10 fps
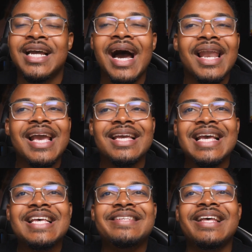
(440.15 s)
It's kind of
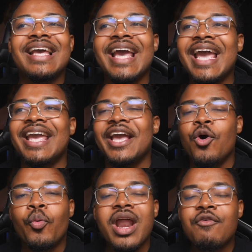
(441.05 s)
like saying like, hey,
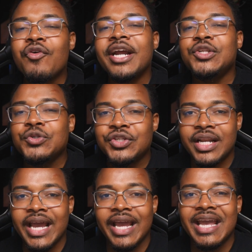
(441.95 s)
whatever I do
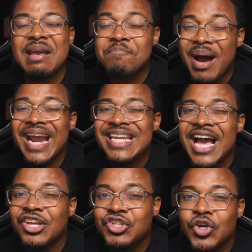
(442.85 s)
today, it might
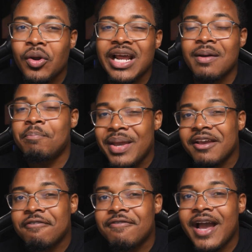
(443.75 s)
not show like a
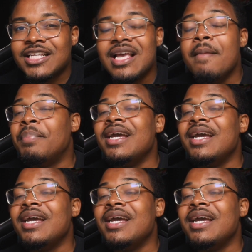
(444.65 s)
big effect,